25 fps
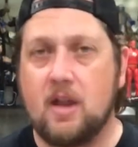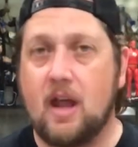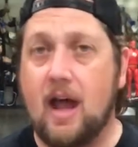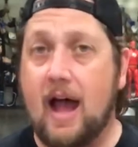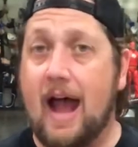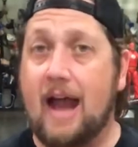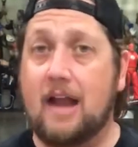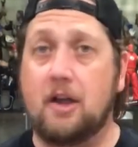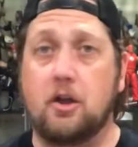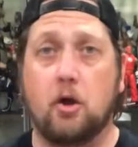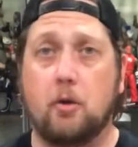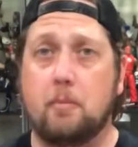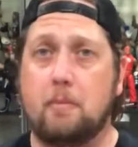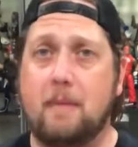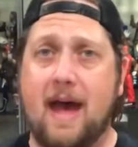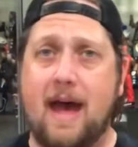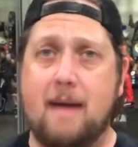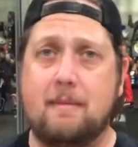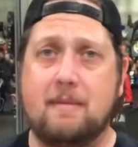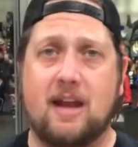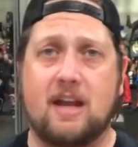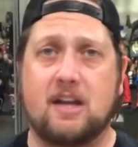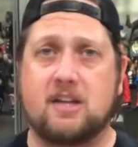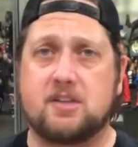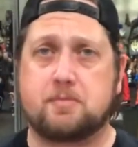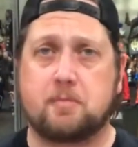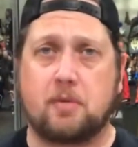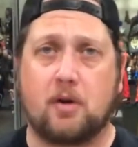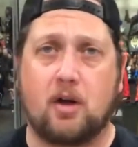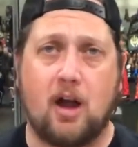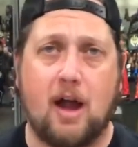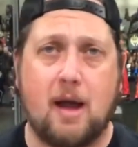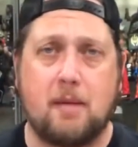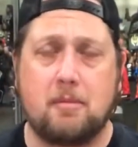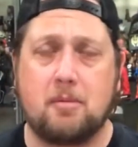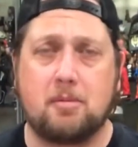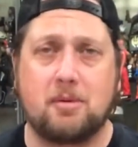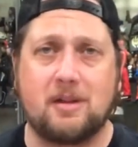I know Batman is
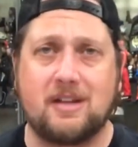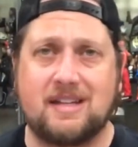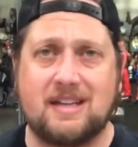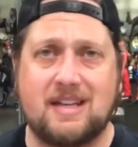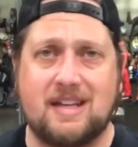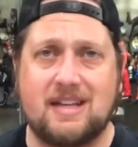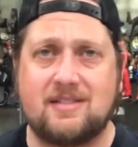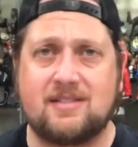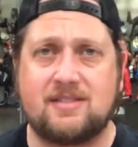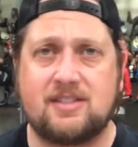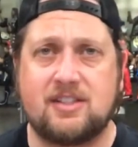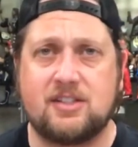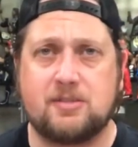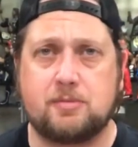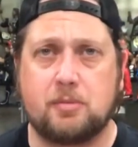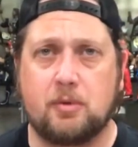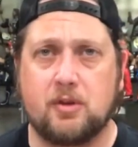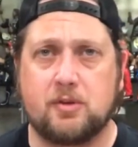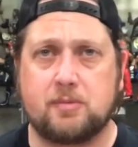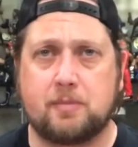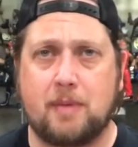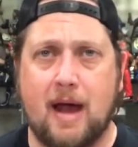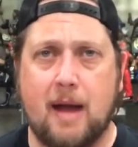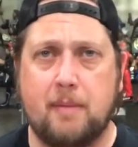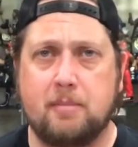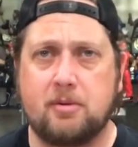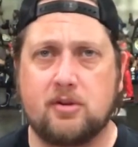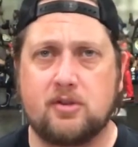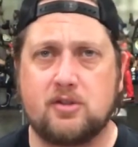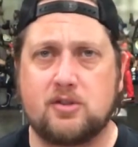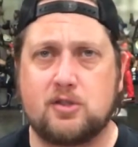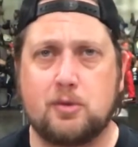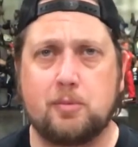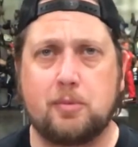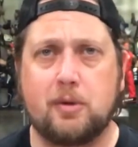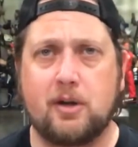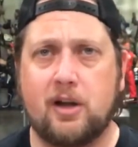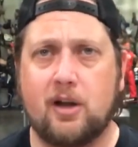probably DC's most popular
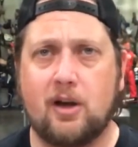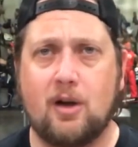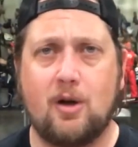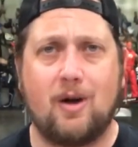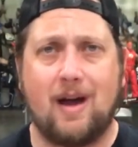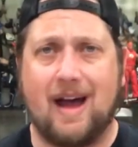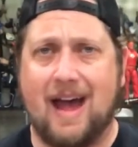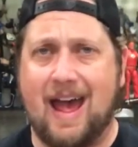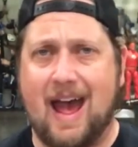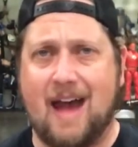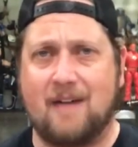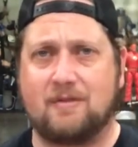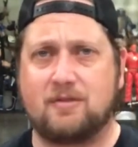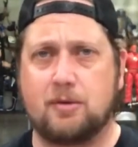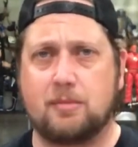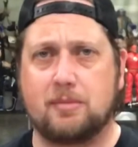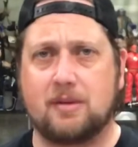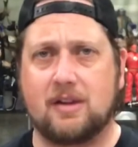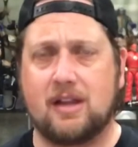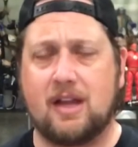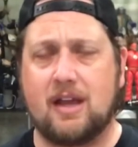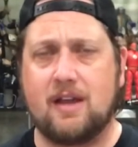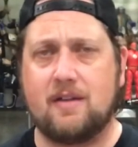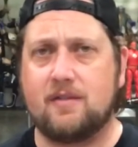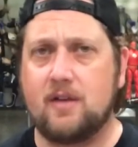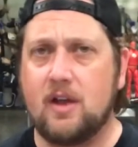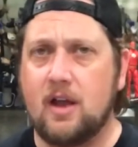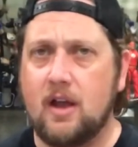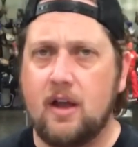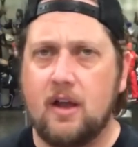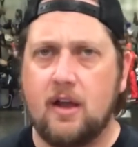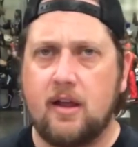superhero, I have to believe,